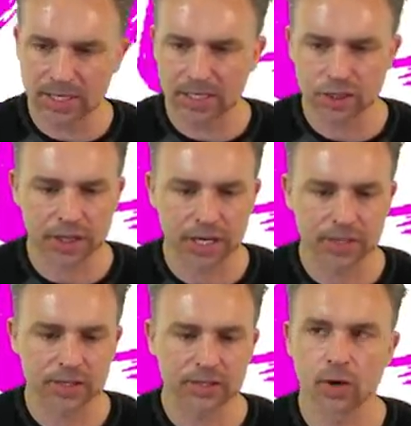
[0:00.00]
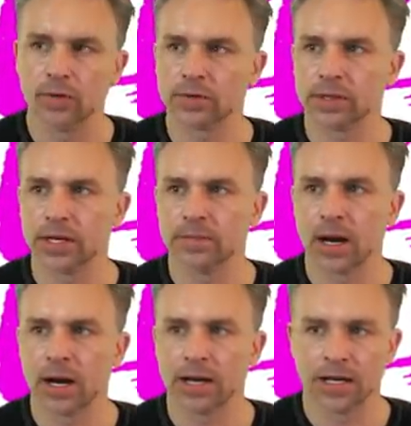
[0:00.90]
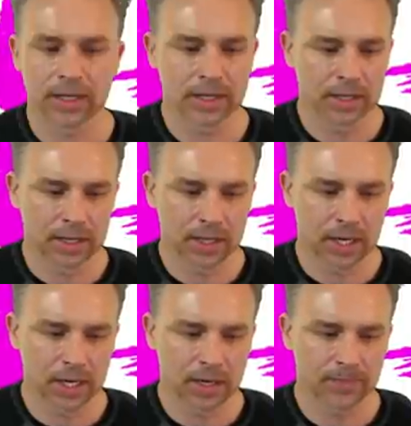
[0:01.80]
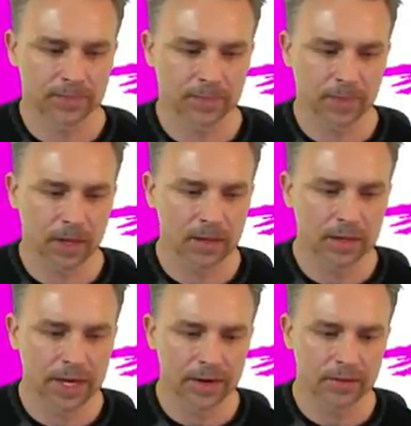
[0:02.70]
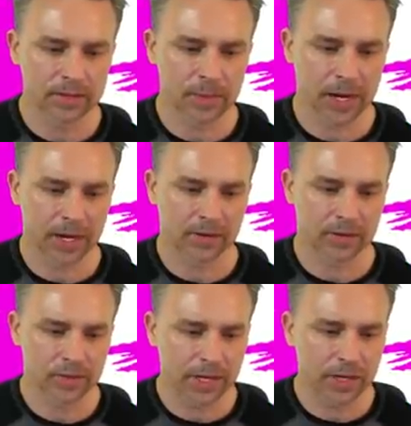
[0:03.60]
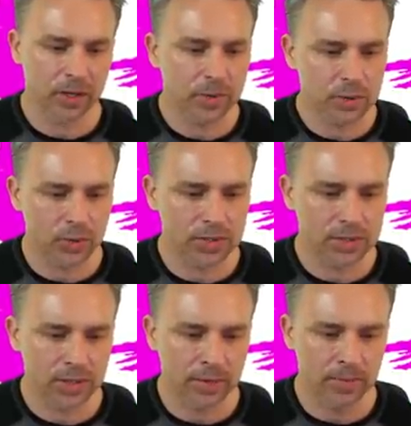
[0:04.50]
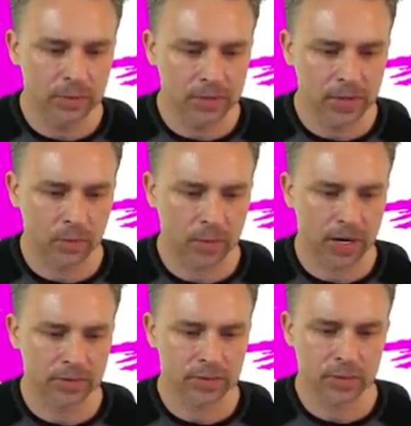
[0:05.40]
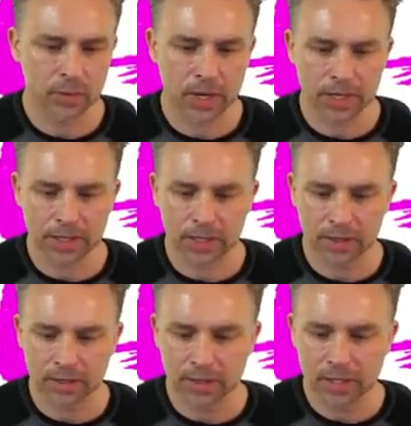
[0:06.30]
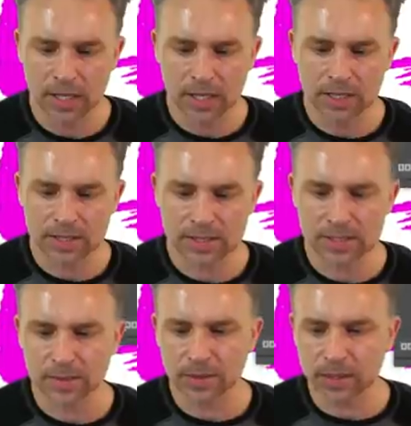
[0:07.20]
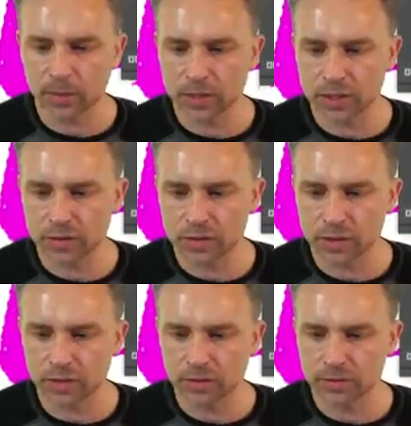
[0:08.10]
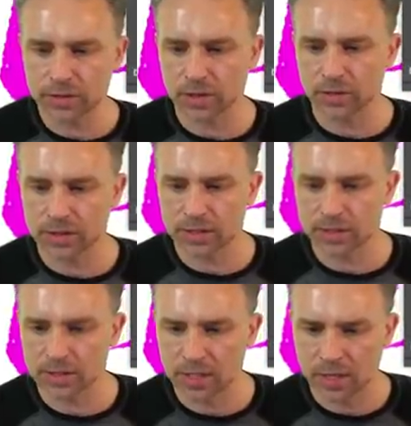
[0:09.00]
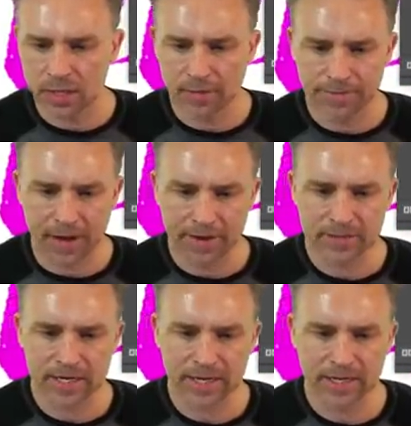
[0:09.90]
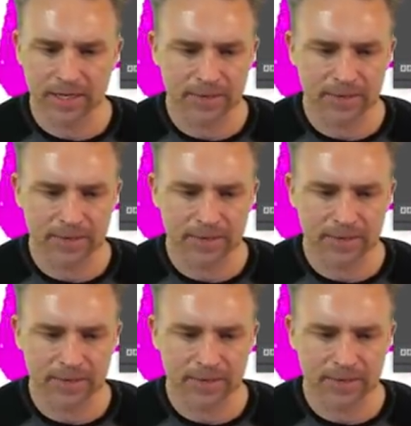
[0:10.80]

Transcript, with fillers: it changes over in my um, layers panel. So I know which one I'm moving around. So go right in here. This is typically what you do. So this is a five second